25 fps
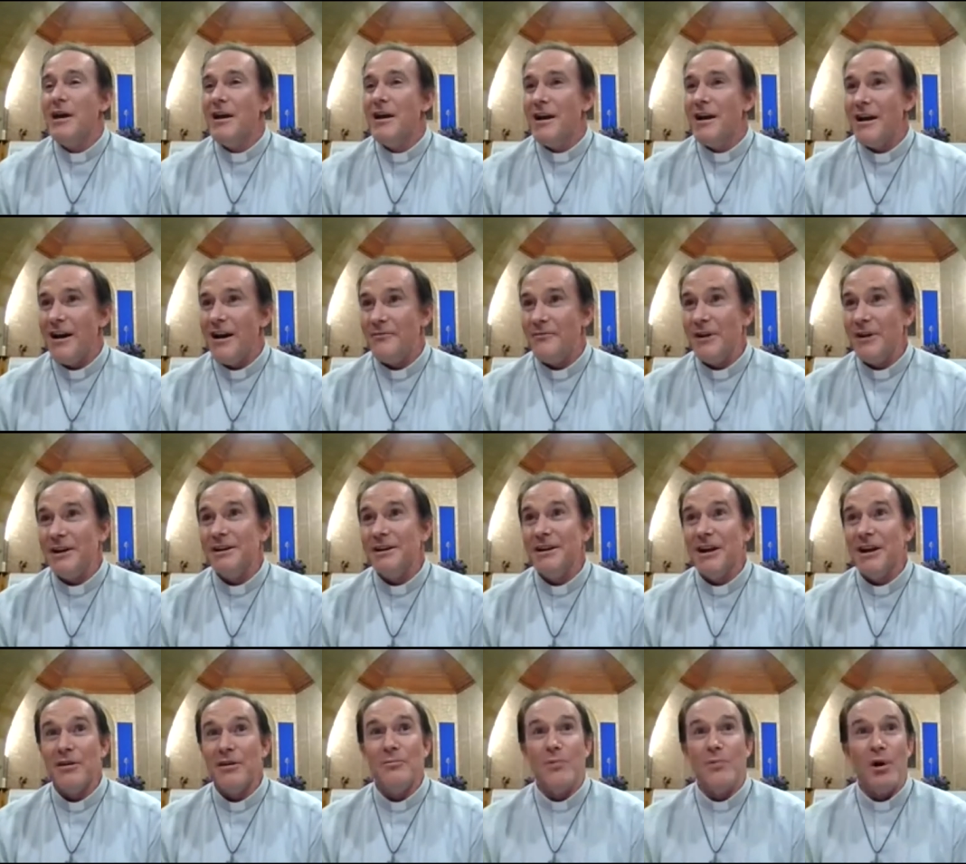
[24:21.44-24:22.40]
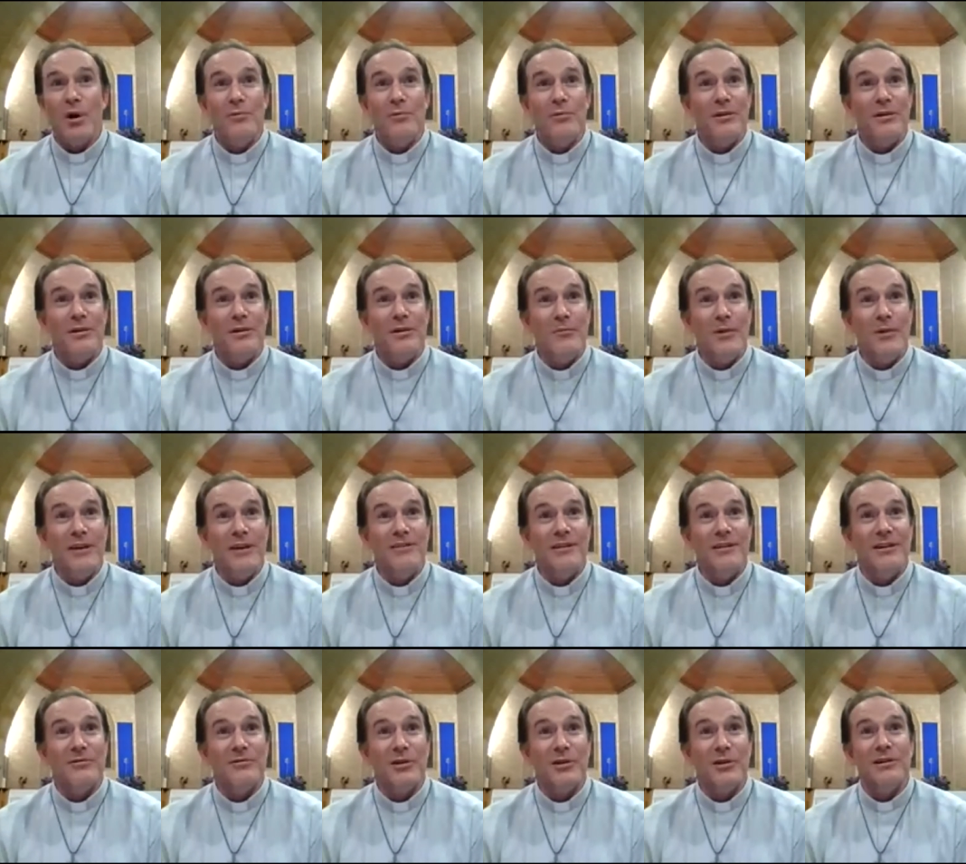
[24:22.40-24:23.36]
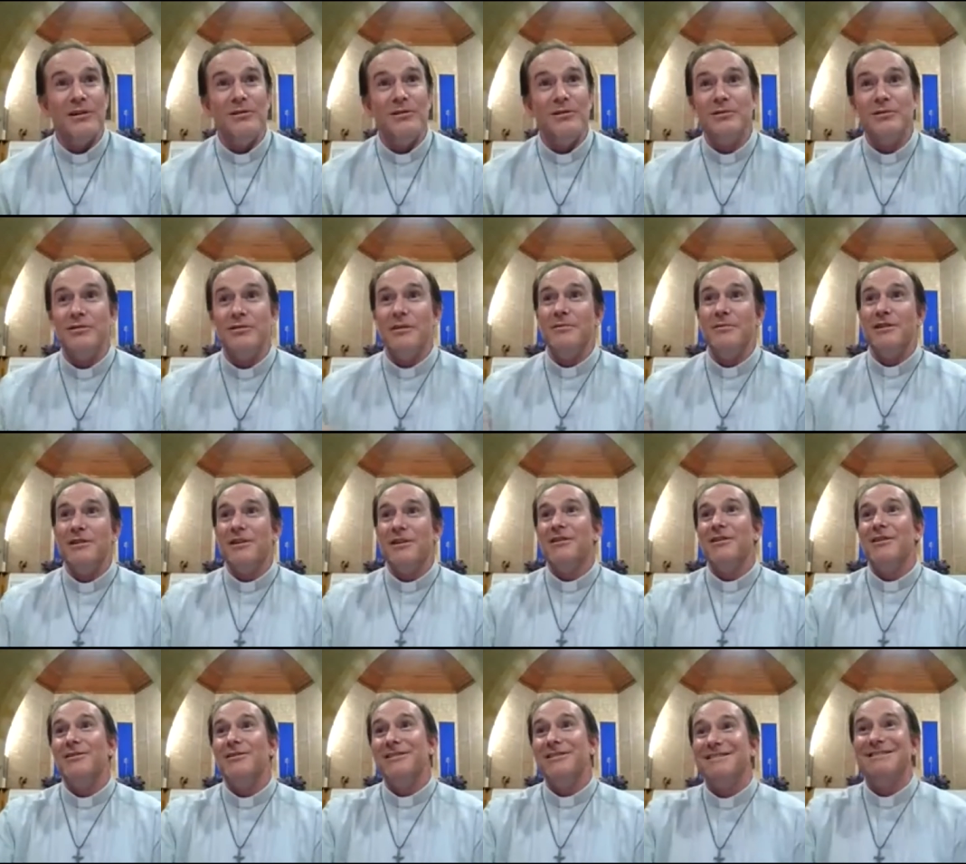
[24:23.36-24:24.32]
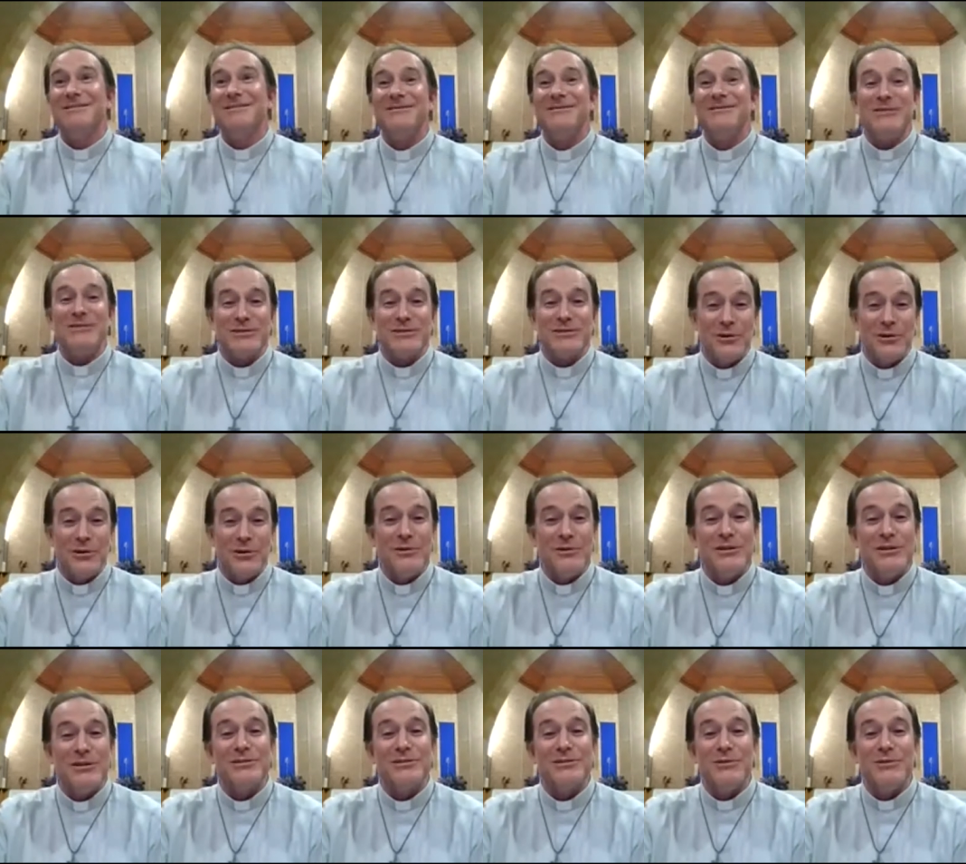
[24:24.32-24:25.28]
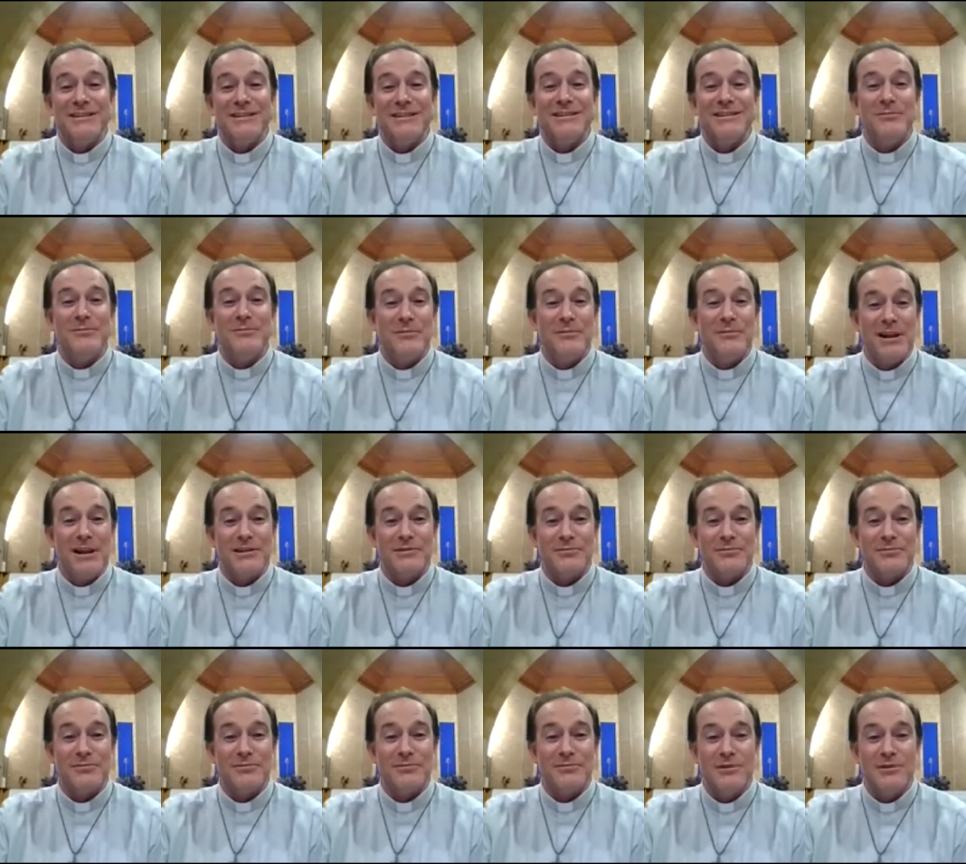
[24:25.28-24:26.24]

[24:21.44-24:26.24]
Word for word: I found another poem of mine that I wrote a long time ago. I'll just show you this one. This will be my last one.